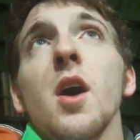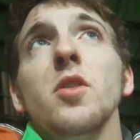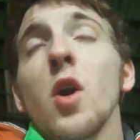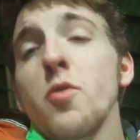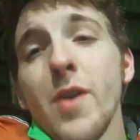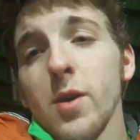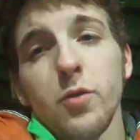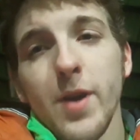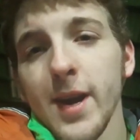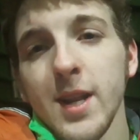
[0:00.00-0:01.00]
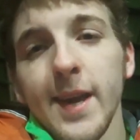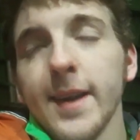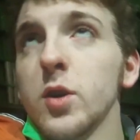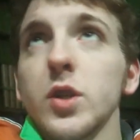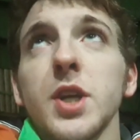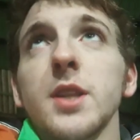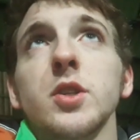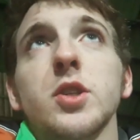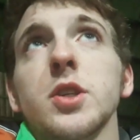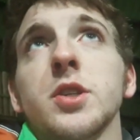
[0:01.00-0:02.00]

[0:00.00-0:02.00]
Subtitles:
No real wet clear-cut chances.